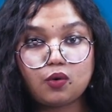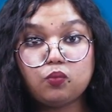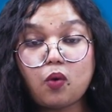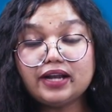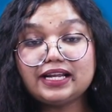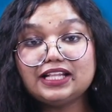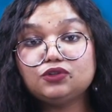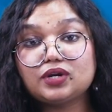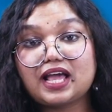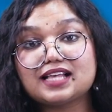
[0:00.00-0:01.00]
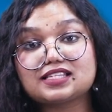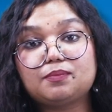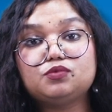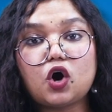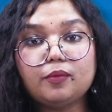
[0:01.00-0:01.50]
1 in 3 has
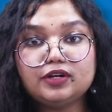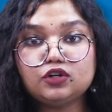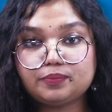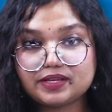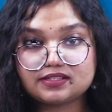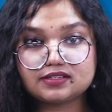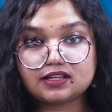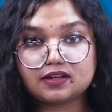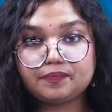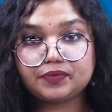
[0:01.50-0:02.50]
abdominal obesity,